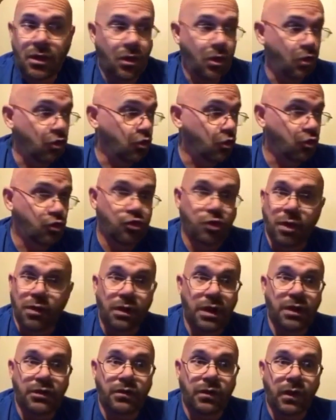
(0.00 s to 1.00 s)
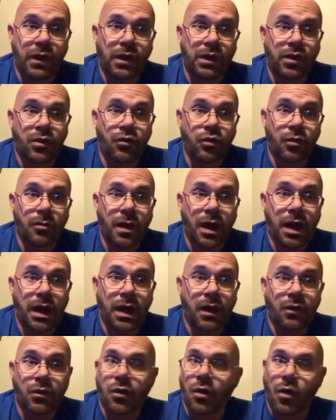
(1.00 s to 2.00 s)
it's a serious thing if you buy
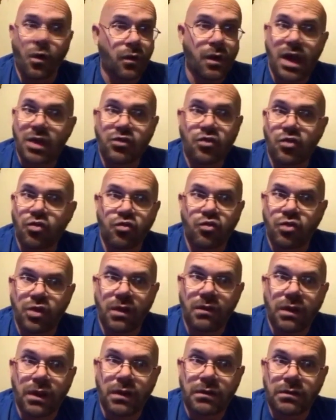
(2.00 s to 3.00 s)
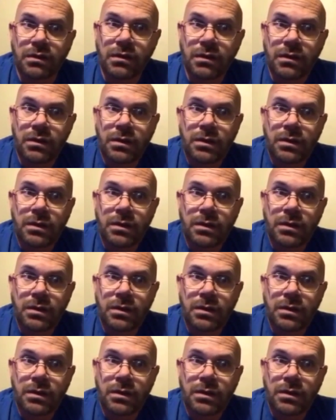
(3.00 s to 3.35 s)
alcohol. That's just serious.